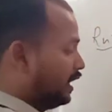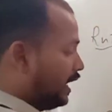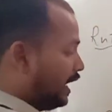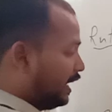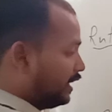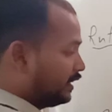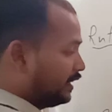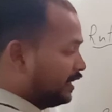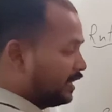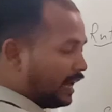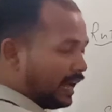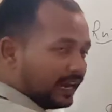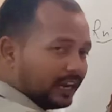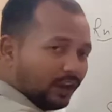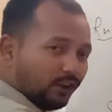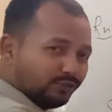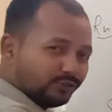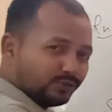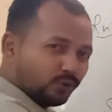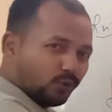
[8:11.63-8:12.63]
and it
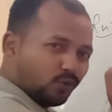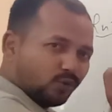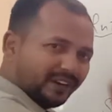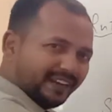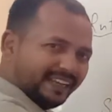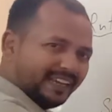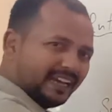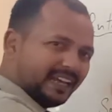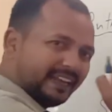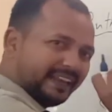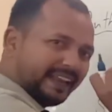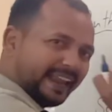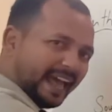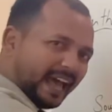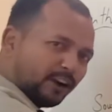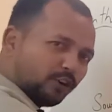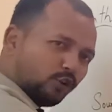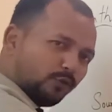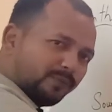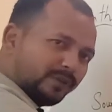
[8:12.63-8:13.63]
allows only a
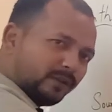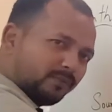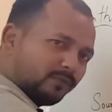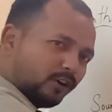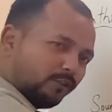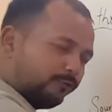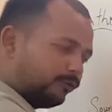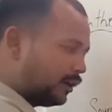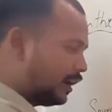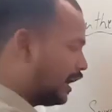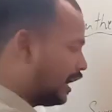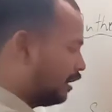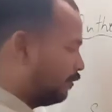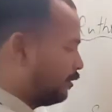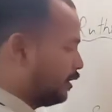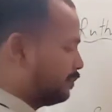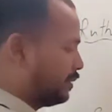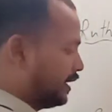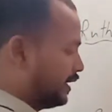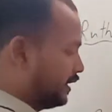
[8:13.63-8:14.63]
narrow beam of
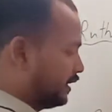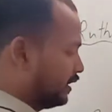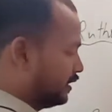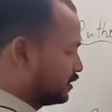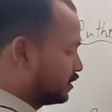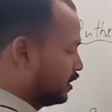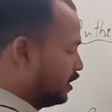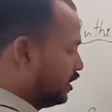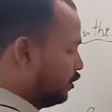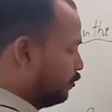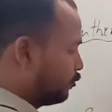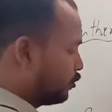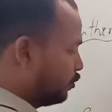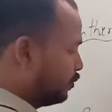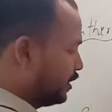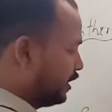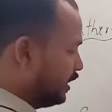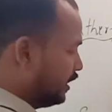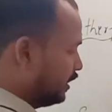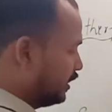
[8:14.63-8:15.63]
alpha particles.
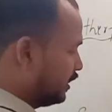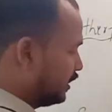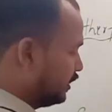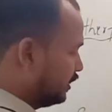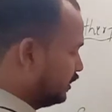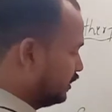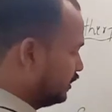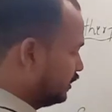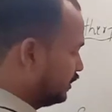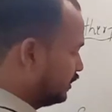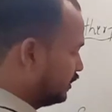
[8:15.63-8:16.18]
From here,